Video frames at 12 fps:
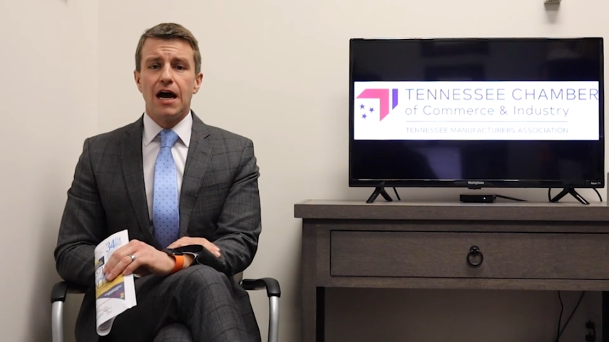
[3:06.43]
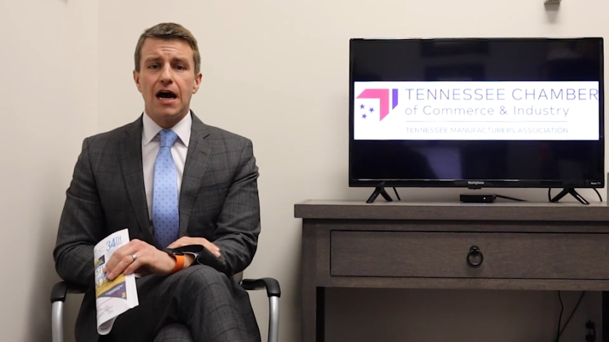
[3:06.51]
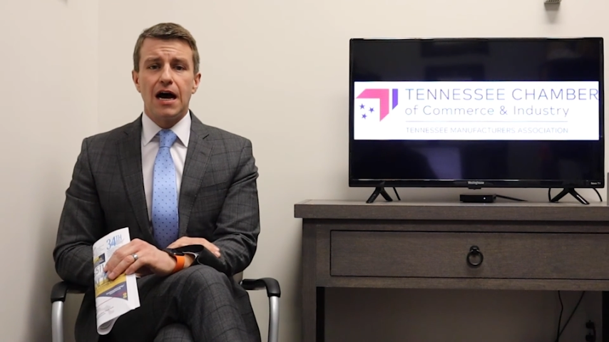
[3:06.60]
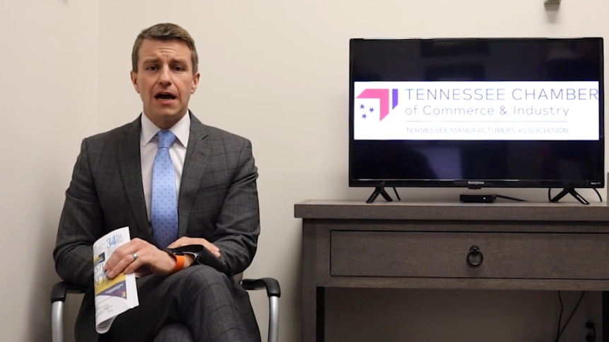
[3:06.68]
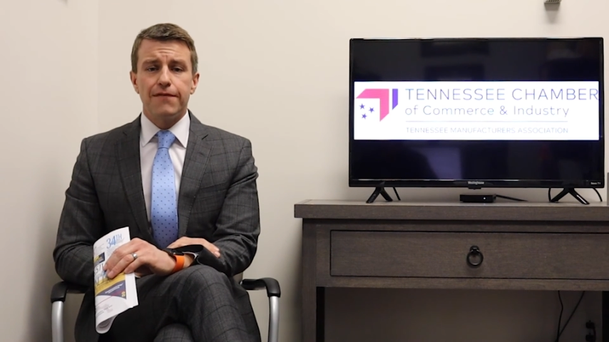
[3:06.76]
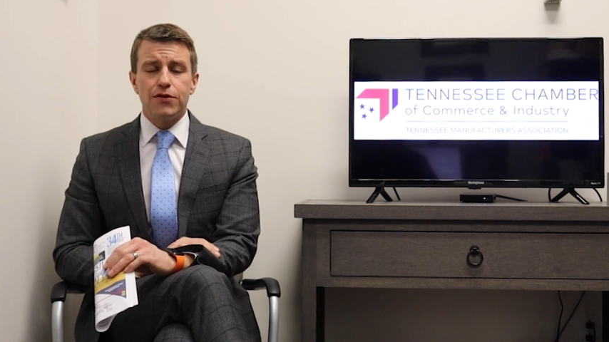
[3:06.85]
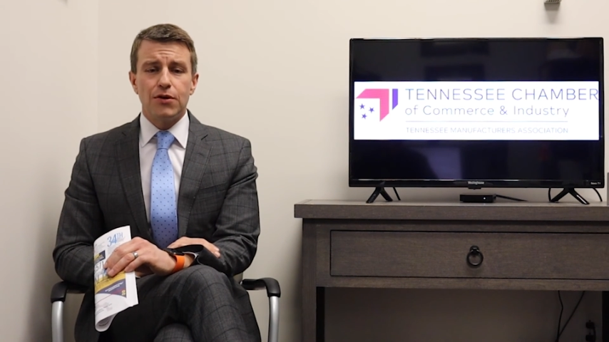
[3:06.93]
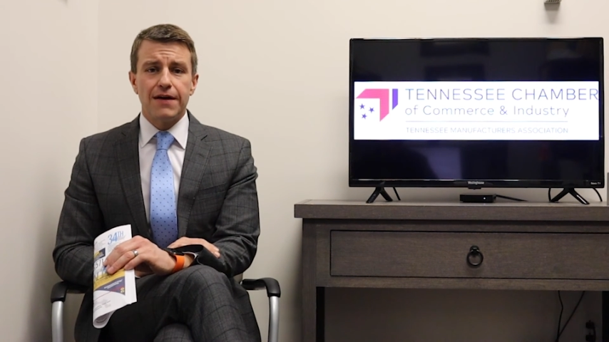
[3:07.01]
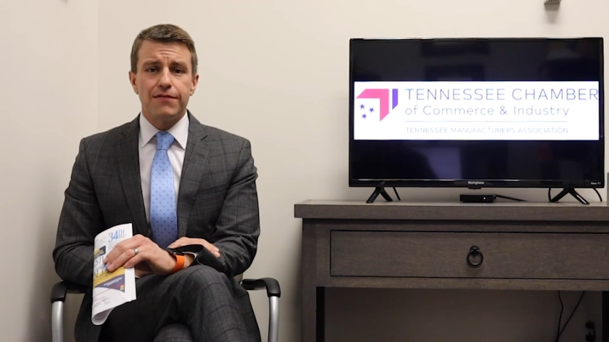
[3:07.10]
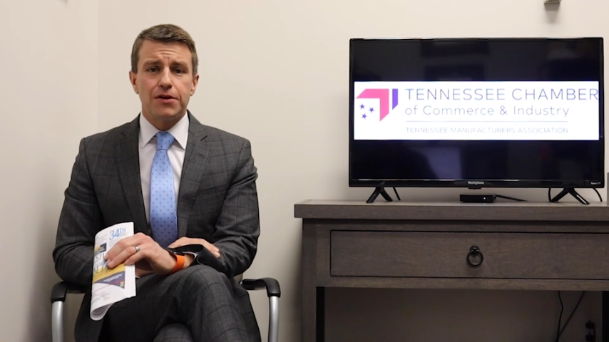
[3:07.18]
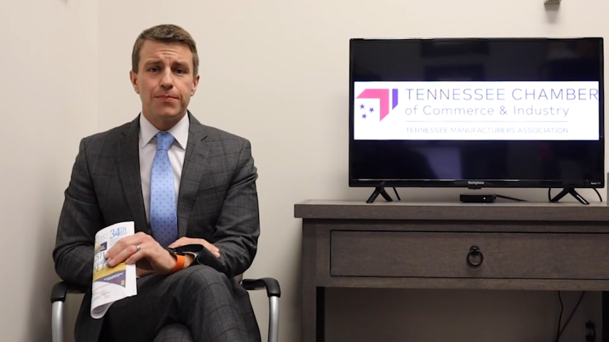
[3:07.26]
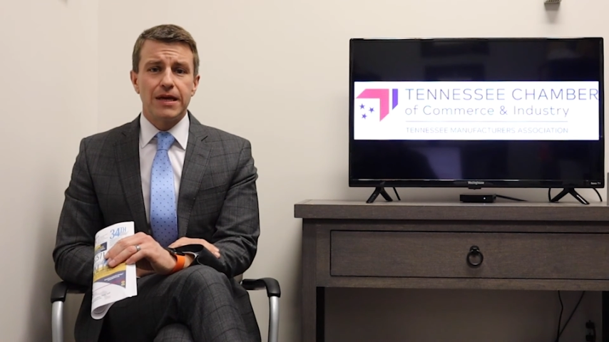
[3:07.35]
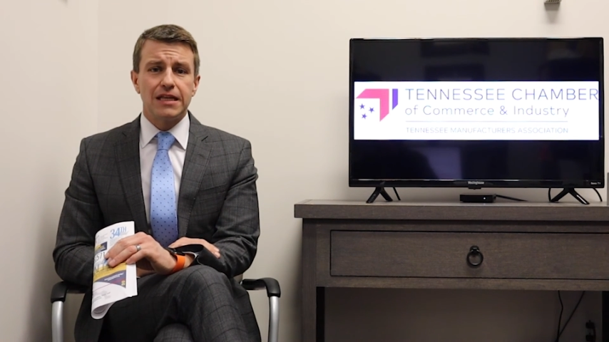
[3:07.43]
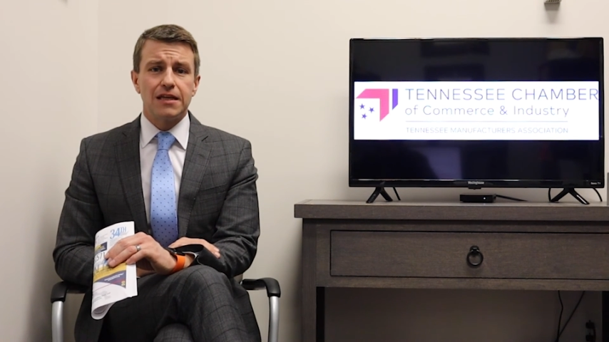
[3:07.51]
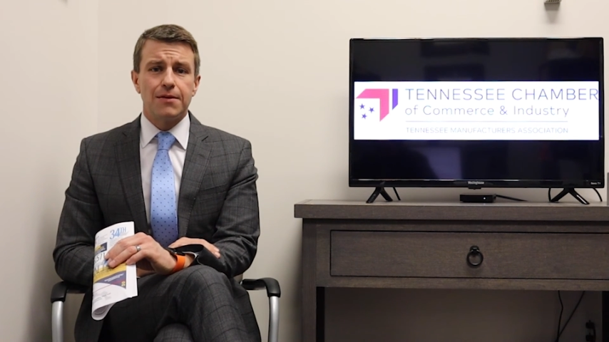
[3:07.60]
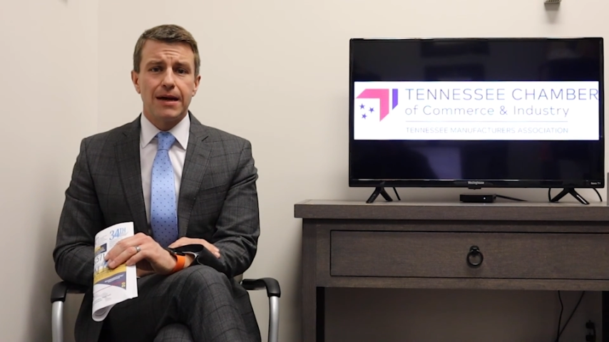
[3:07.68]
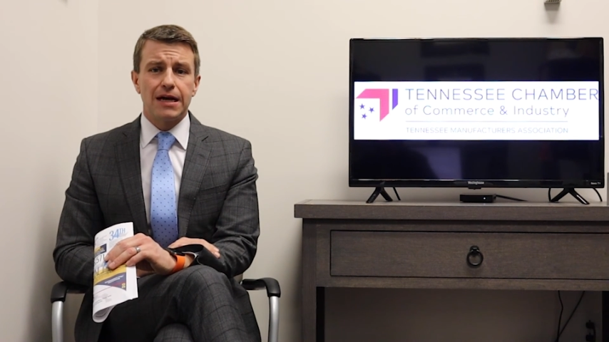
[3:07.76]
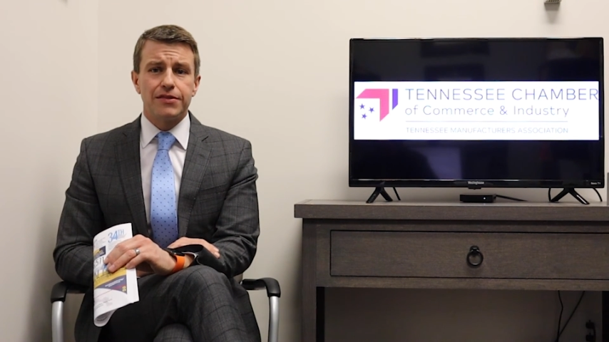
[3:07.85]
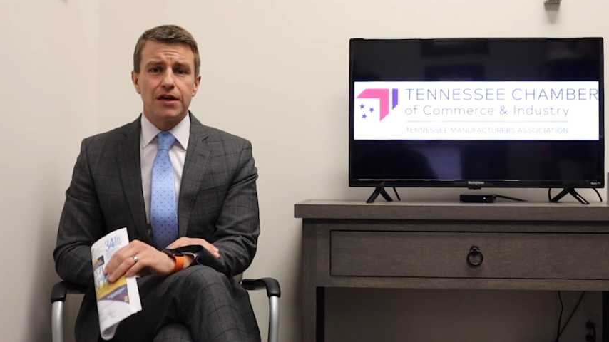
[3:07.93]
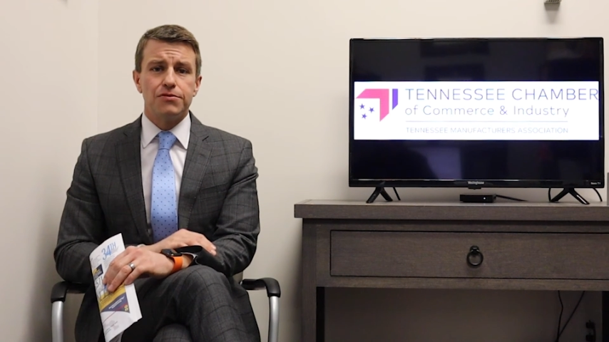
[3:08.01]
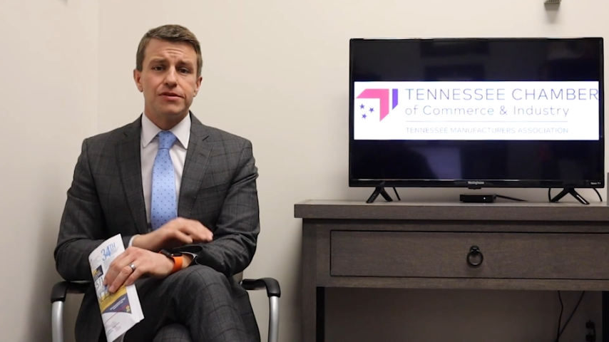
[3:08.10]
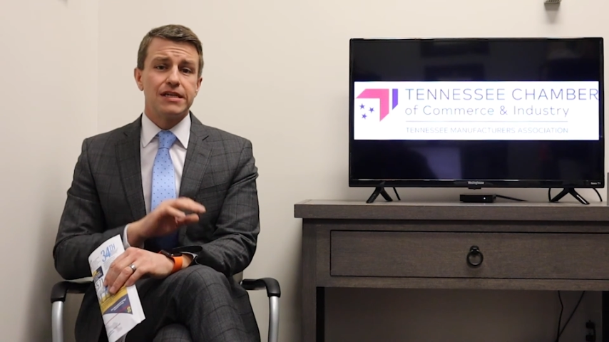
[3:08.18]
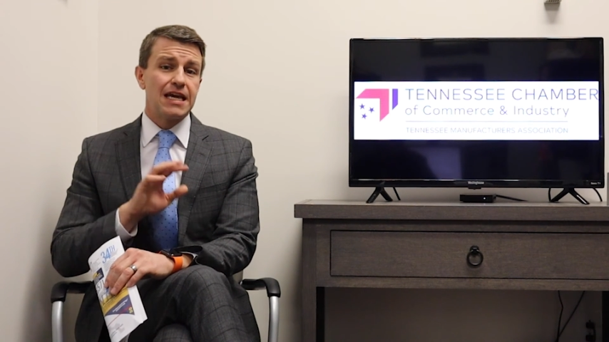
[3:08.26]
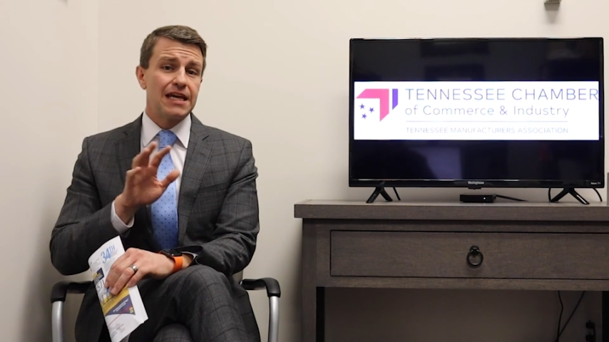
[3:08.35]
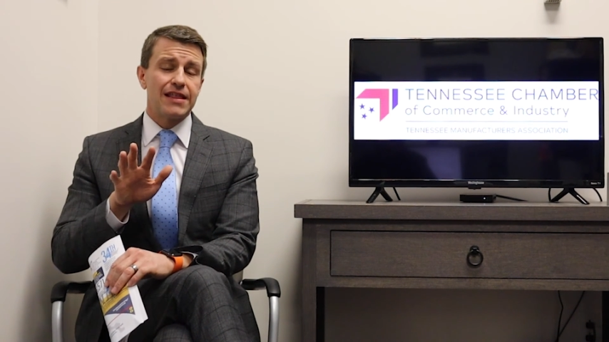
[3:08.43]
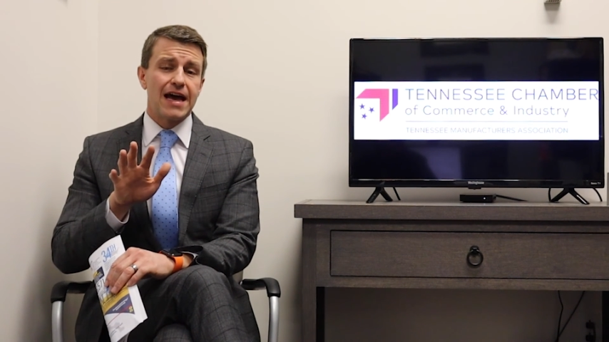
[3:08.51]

If you have an opinion about those, again,